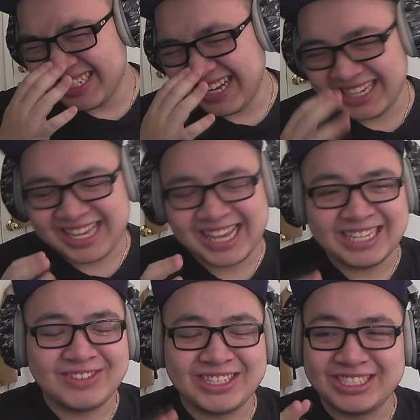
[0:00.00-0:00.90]
I can't
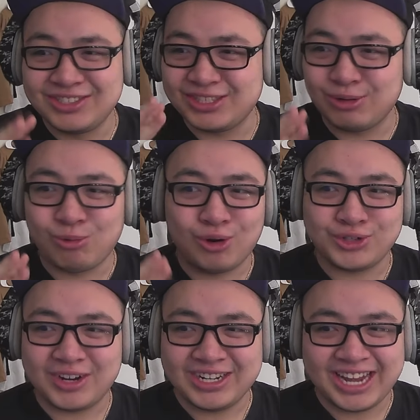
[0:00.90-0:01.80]
even use the words
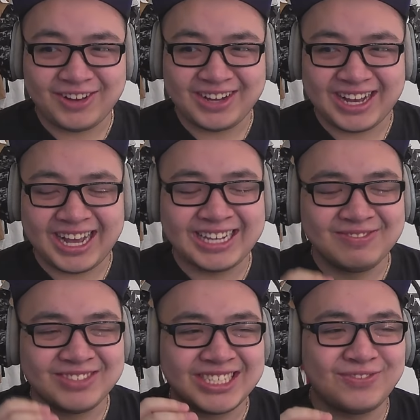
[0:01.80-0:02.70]
right now. I
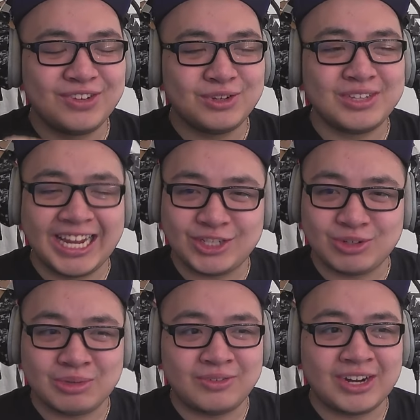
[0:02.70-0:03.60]
am just filled with hatred
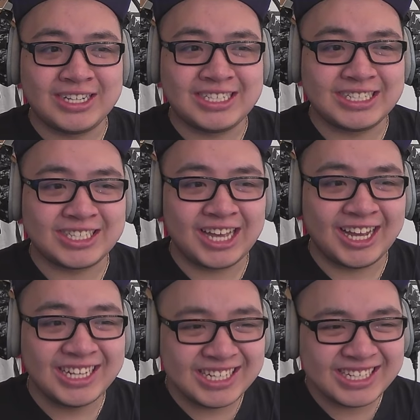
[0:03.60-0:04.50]
whenever I see this guy.
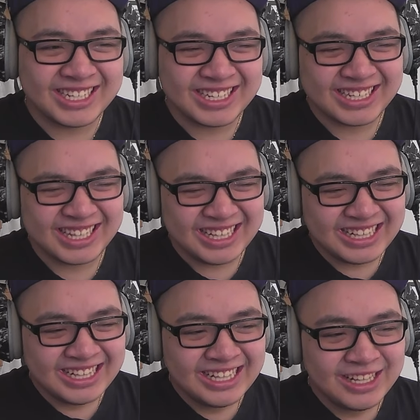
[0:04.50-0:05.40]

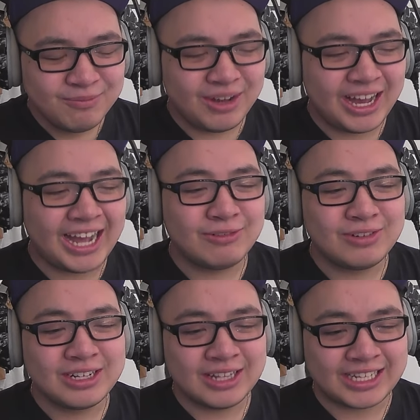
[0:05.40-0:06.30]
But I
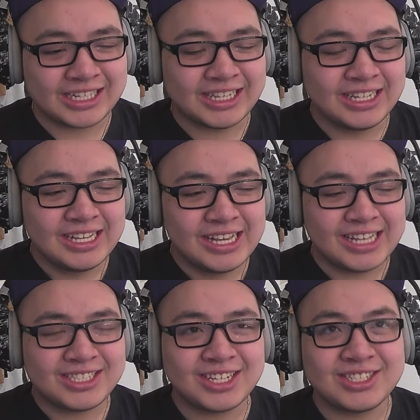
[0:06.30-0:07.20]
really like it. It's
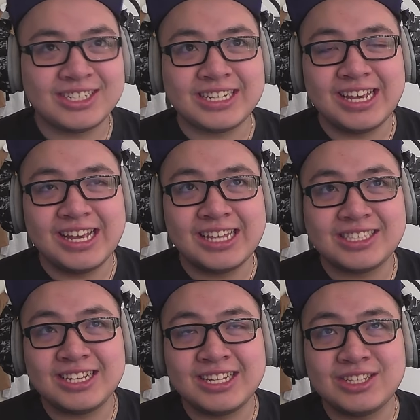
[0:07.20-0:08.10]
such an...
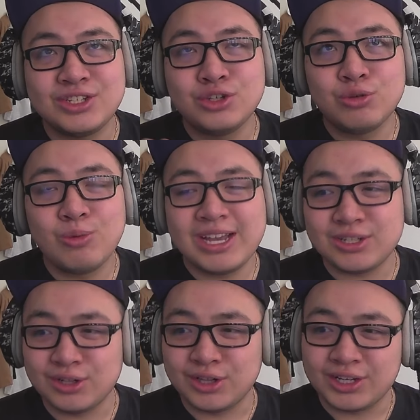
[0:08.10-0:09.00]
It's a new way to
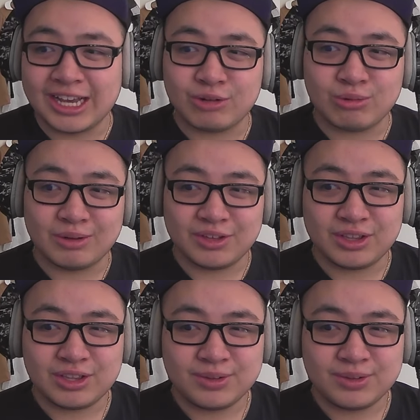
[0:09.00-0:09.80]
look at Griffith.